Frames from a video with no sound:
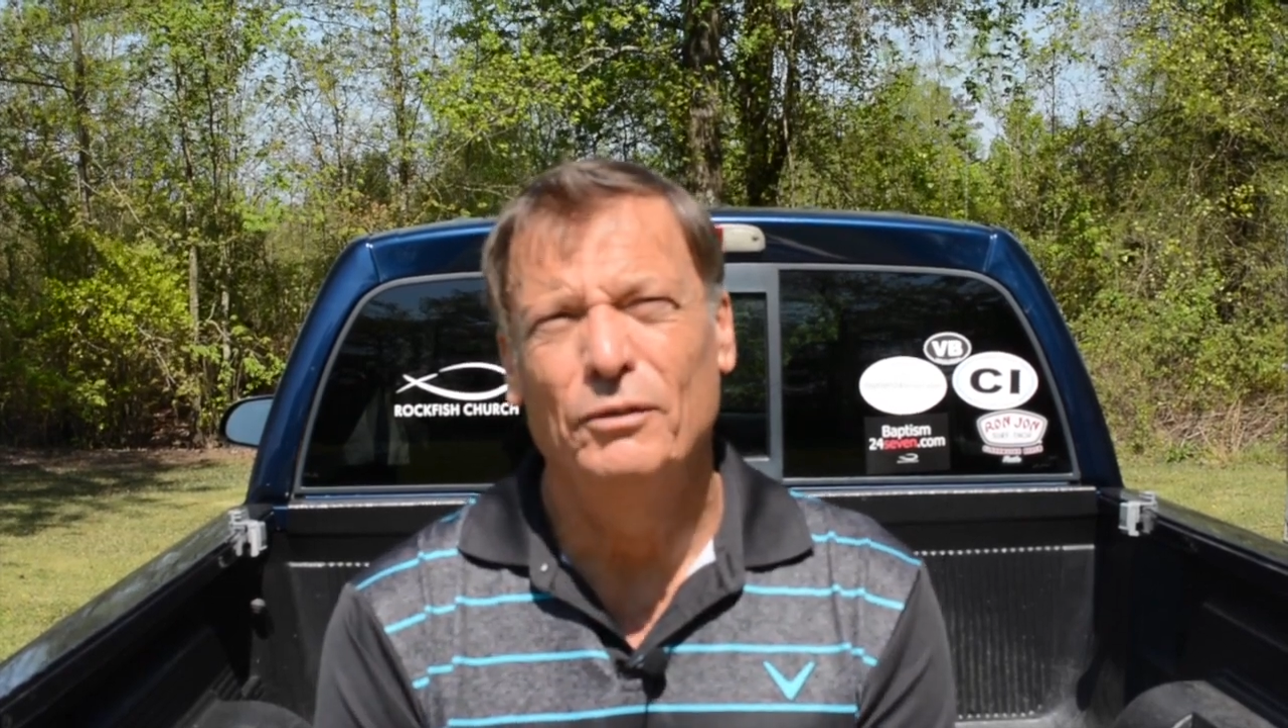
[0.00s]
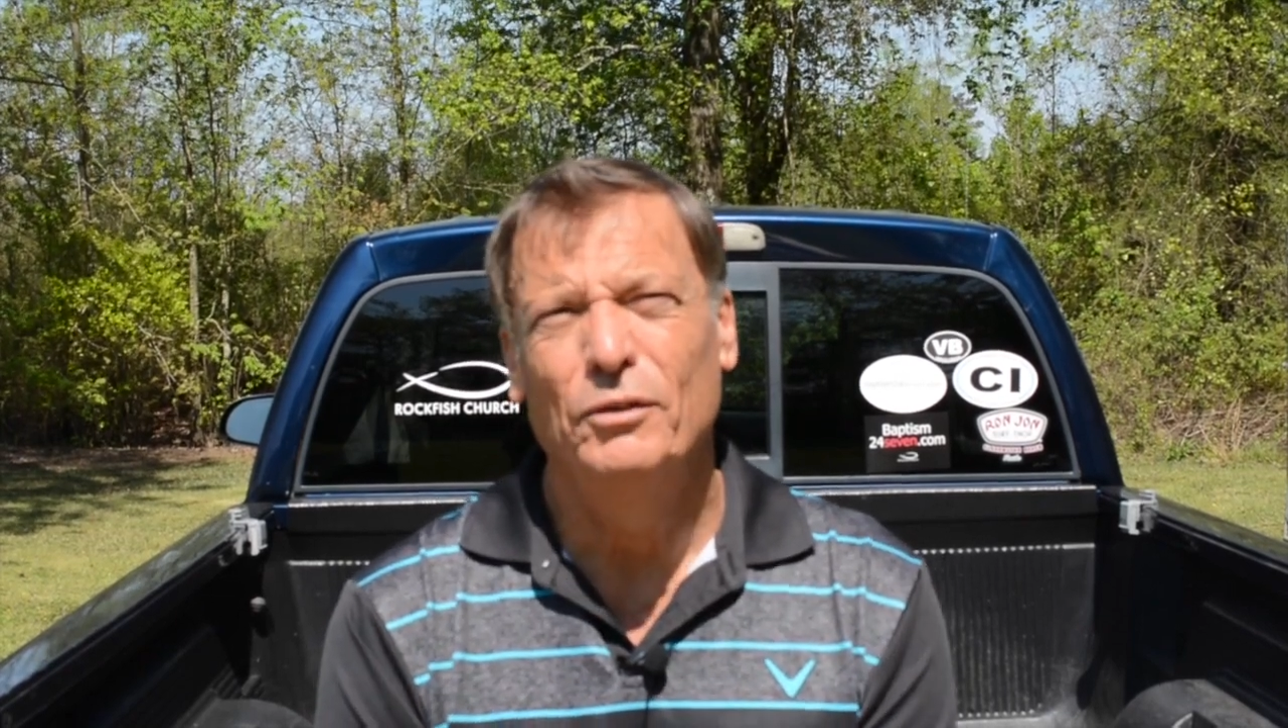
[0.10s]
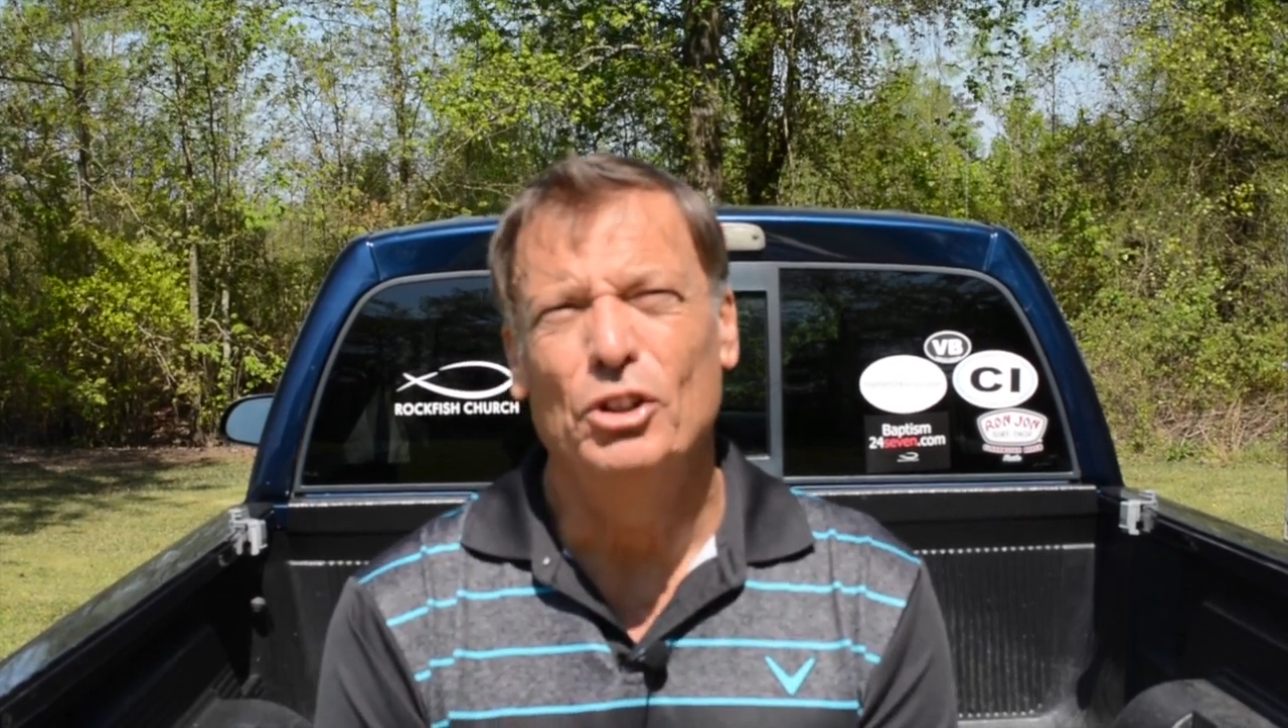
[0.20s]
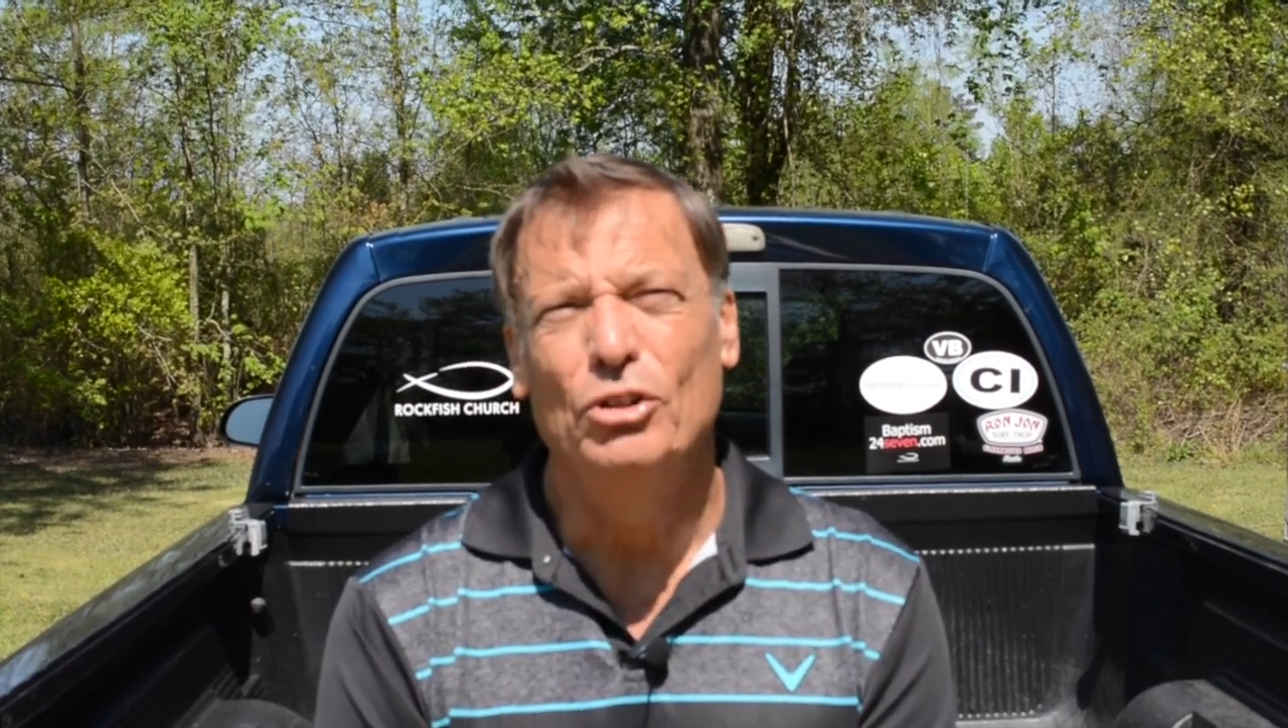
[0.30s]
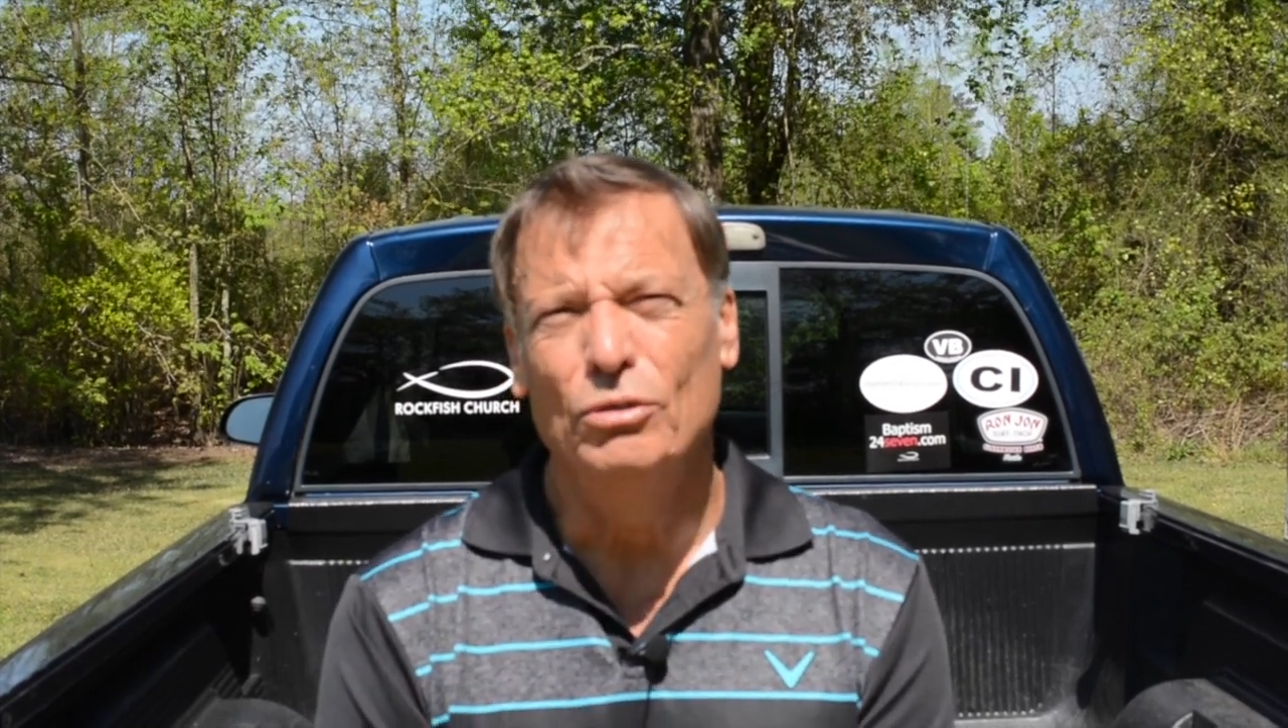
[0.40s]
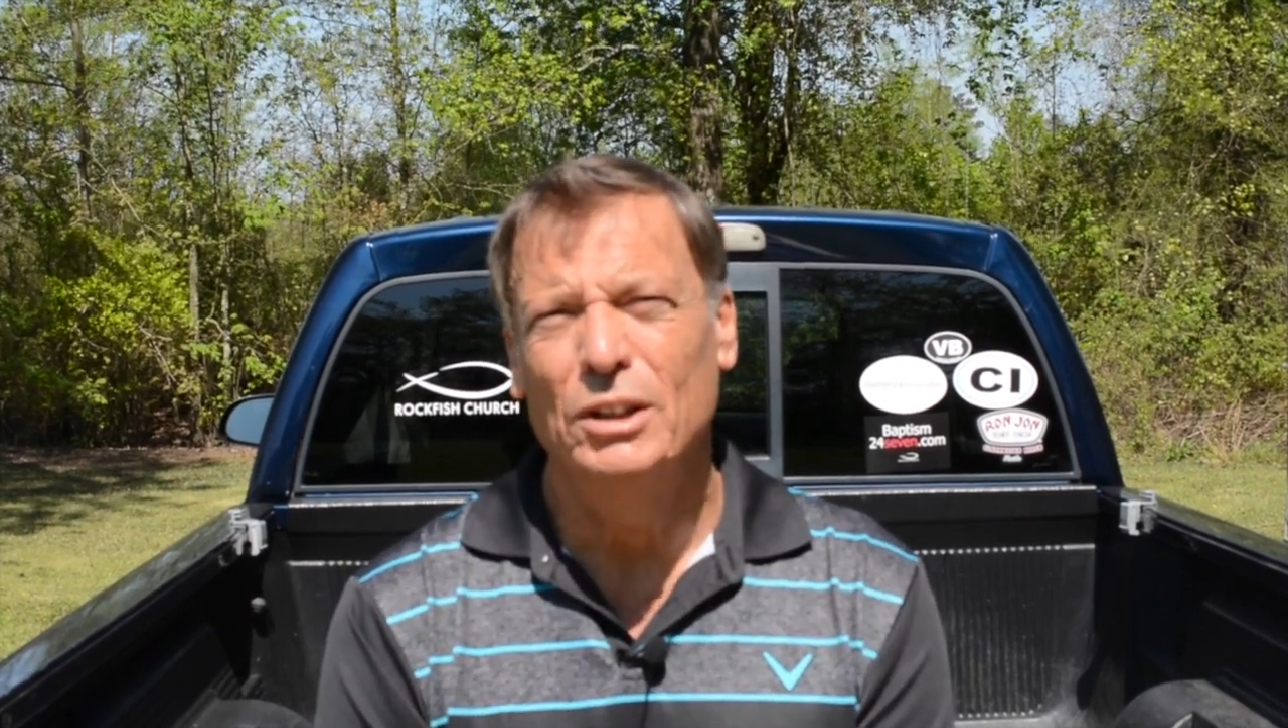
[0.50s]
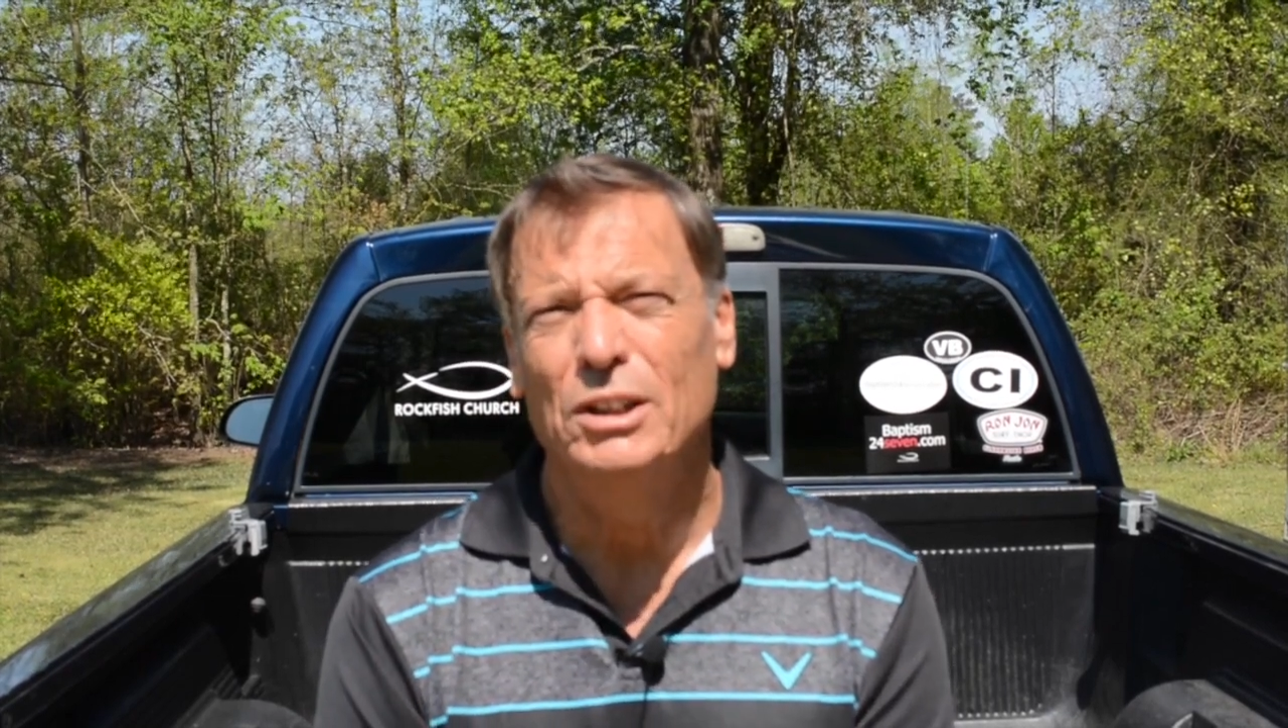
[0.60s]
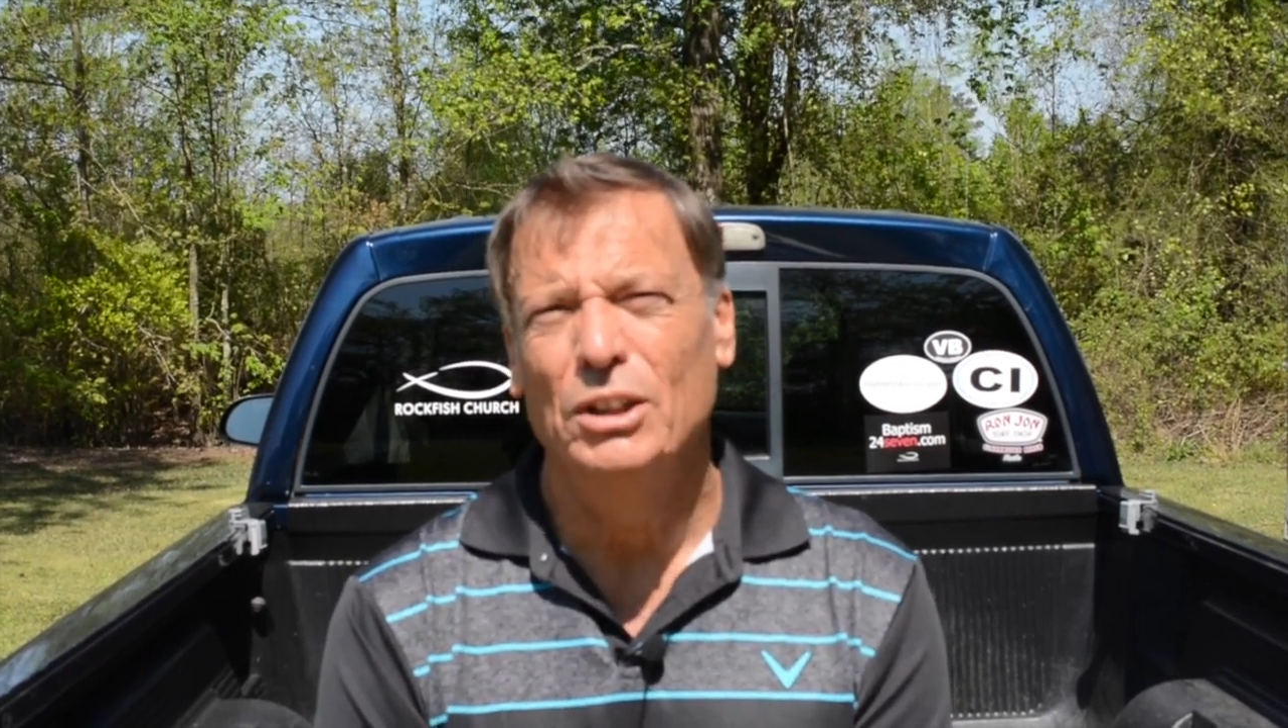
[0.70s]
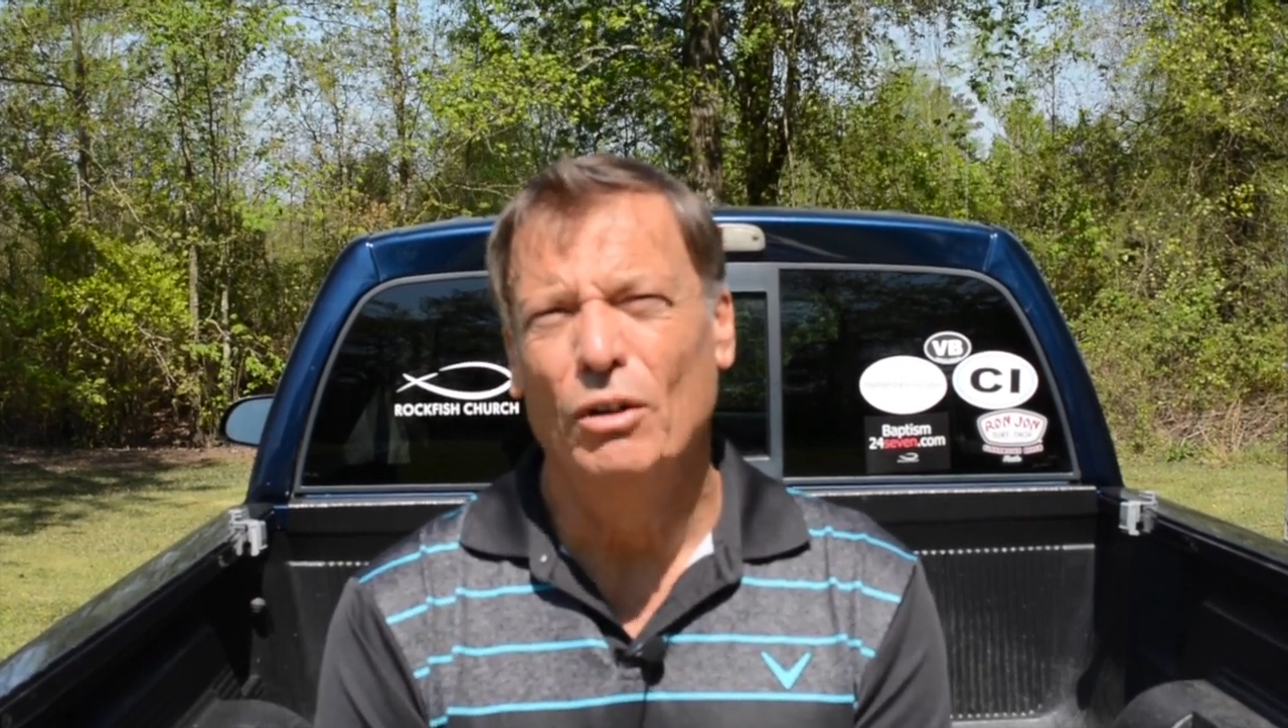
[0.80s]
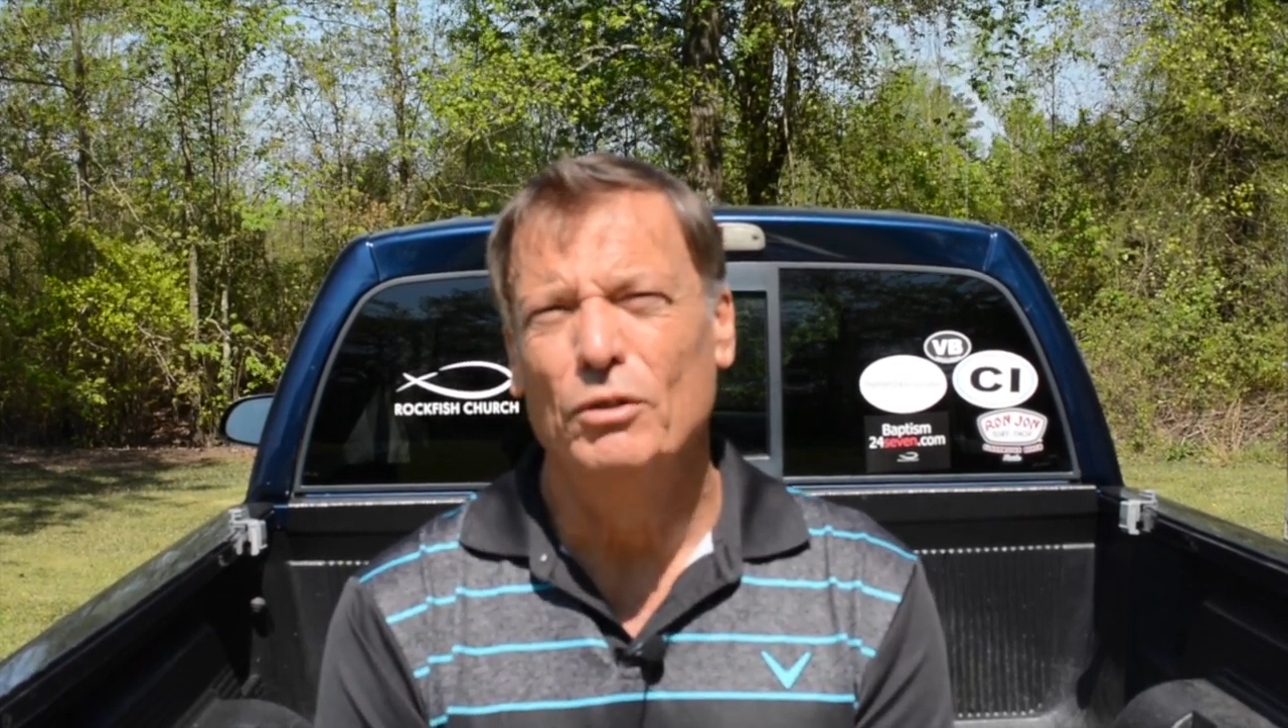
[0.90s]
for
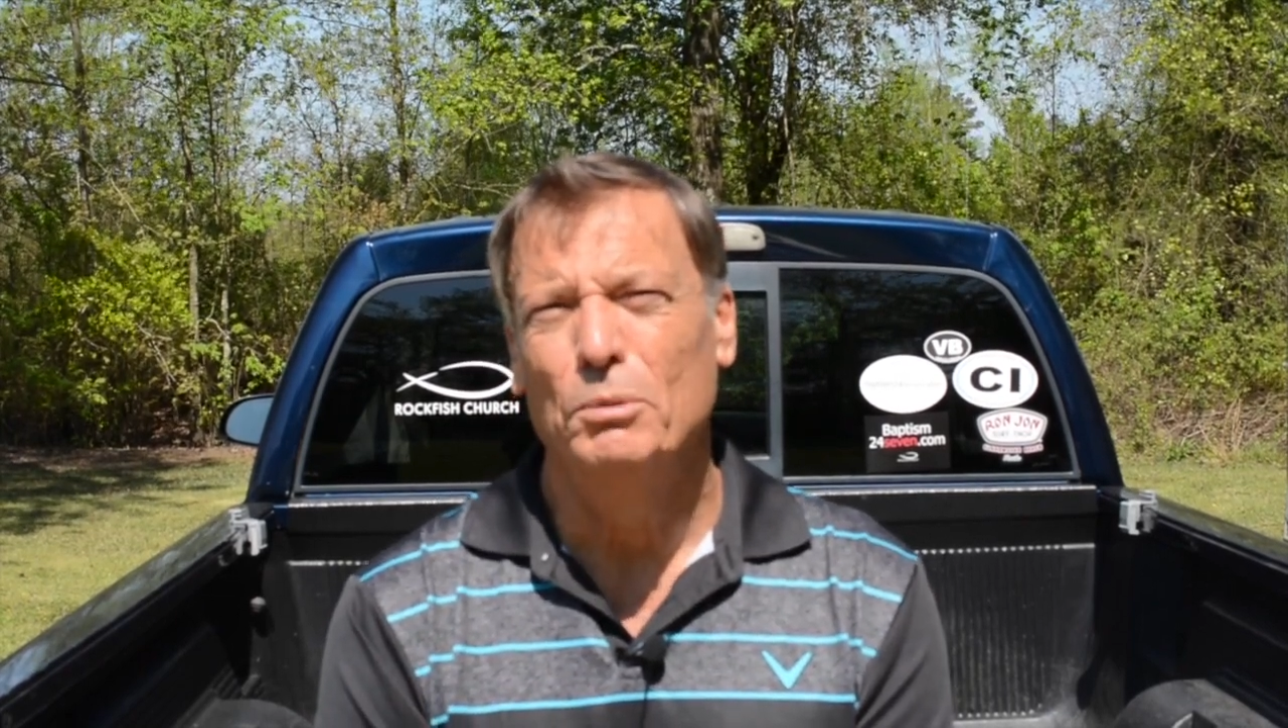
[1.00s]
unity over